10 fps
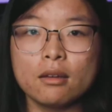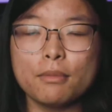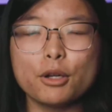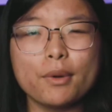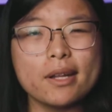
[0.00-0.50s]

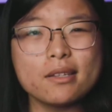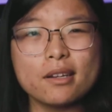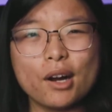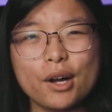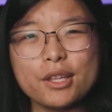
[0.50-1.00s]
But
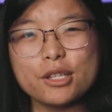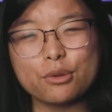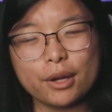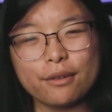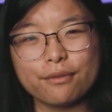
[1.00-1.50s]
granted all these
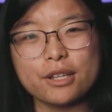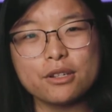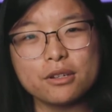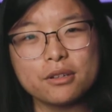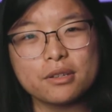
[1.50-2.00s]
great
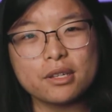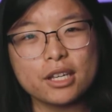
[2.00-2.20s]
features,